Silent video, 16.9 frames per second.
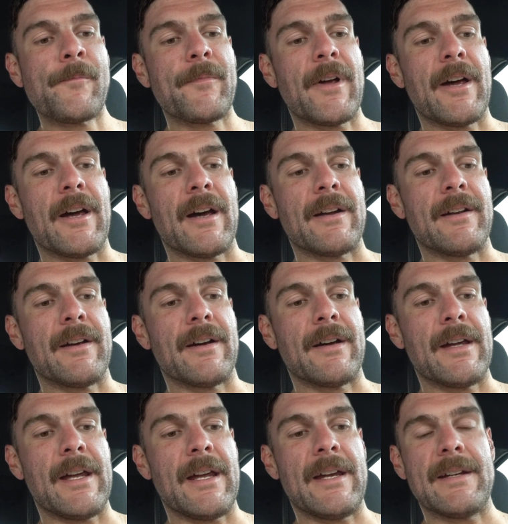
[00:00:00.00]
at
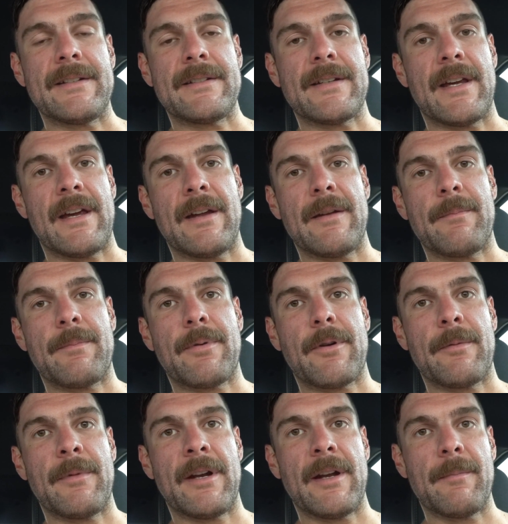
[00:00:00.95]
8:10
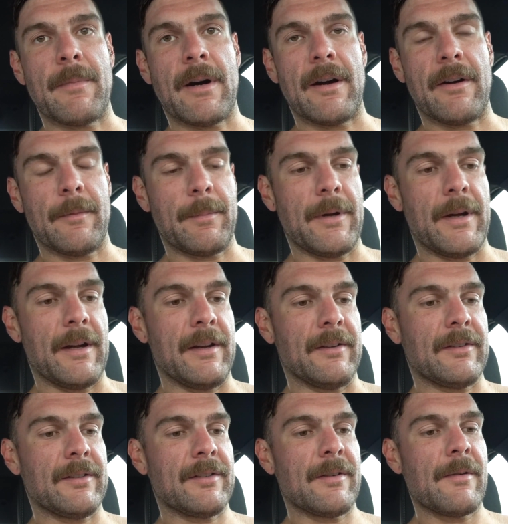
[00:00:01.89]
per minute mile
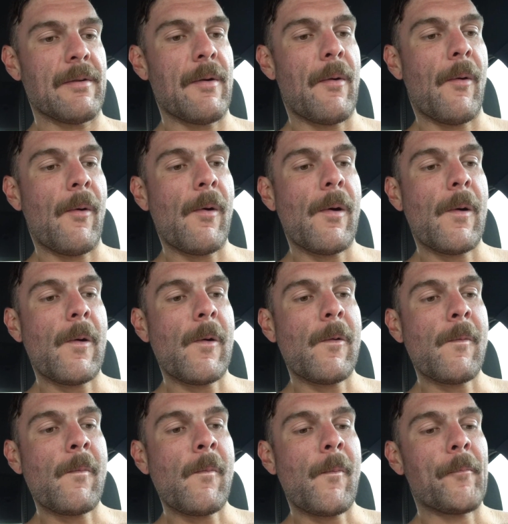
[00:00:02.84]
pace.
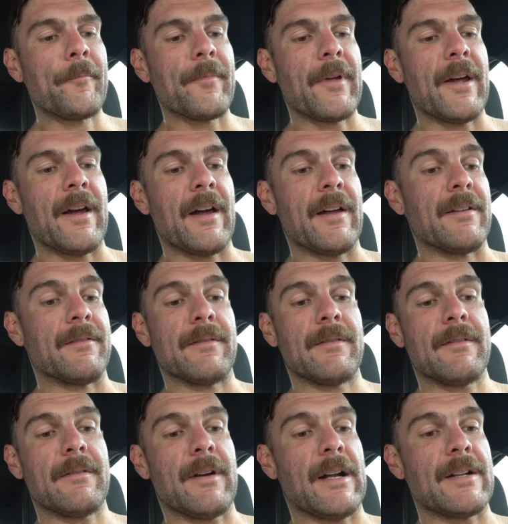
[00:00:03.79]
And
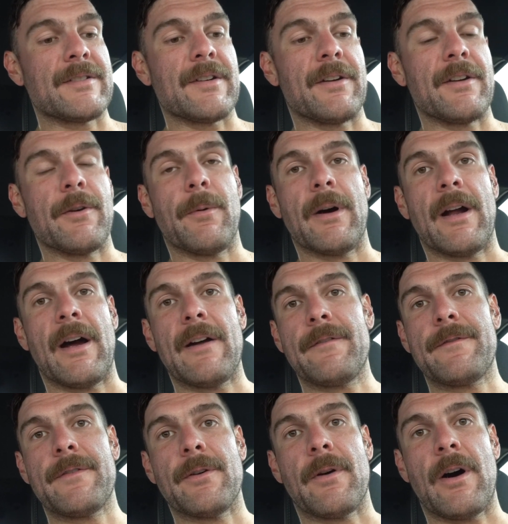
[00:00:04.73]
I tell you what, I
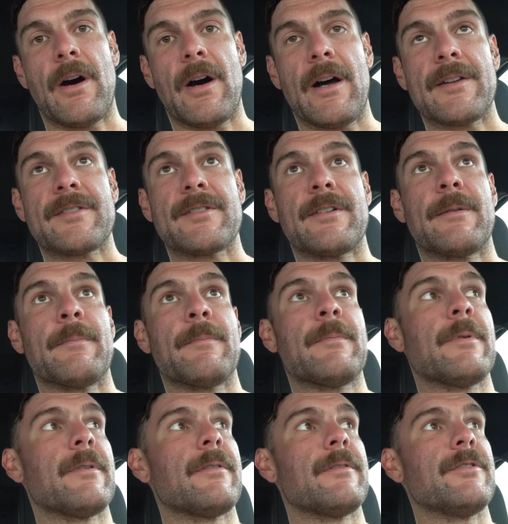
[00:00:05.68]
feel awesome.
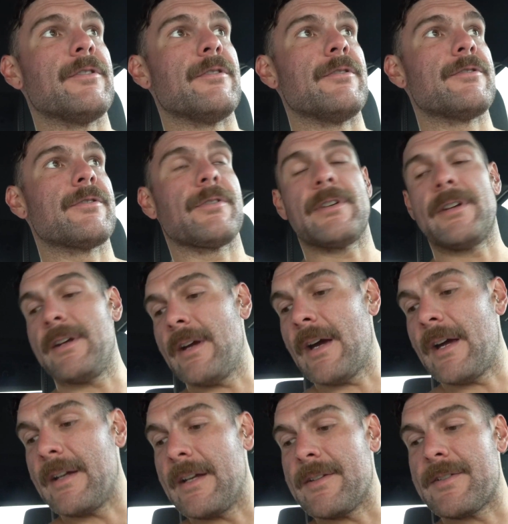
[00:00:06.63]
Usually
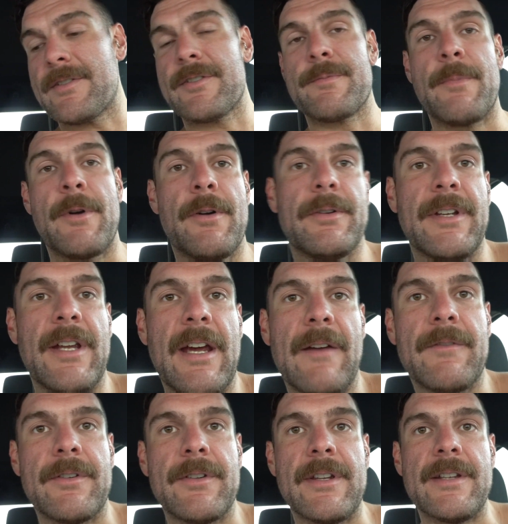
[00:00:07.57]
I get smoked
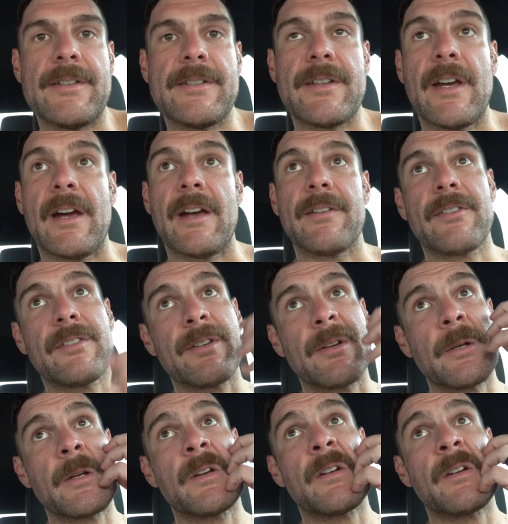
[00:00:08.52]
after these tests.